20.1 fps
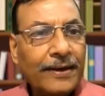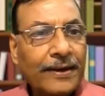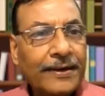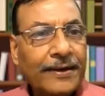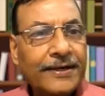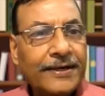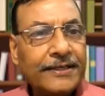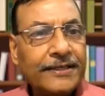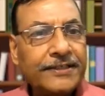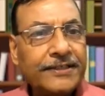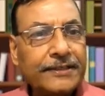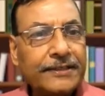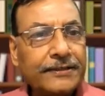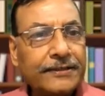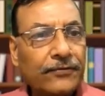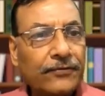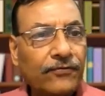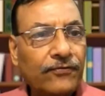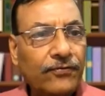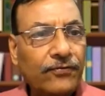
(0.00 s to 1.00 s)
Testing the
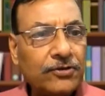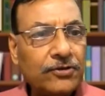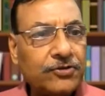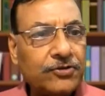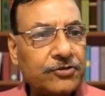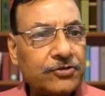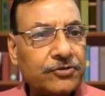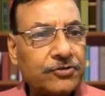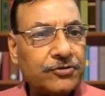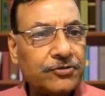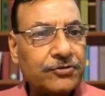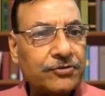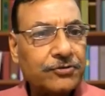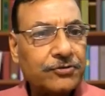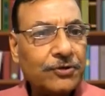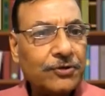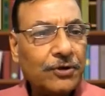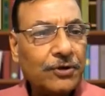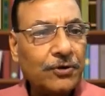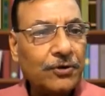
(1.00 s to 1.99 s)
first
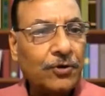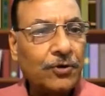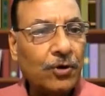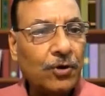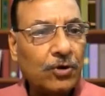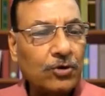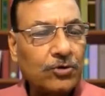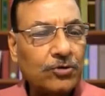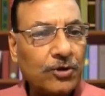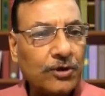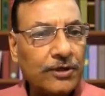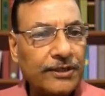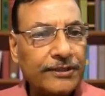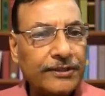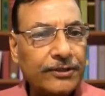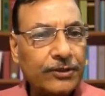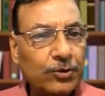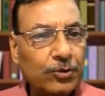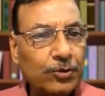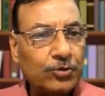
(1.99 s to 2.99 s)
dorsal
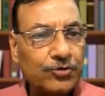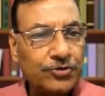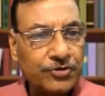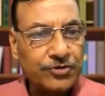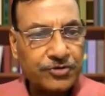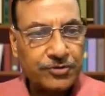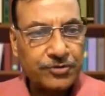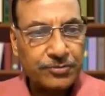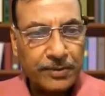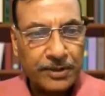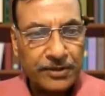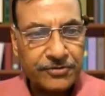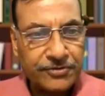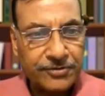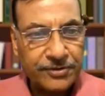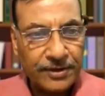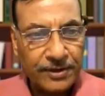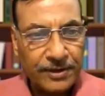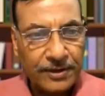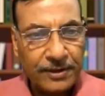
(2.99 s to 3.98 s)
interosseous
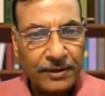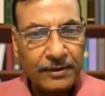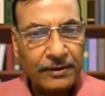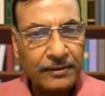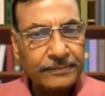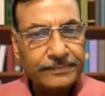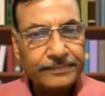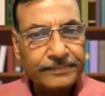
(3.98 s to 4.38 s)
muscle,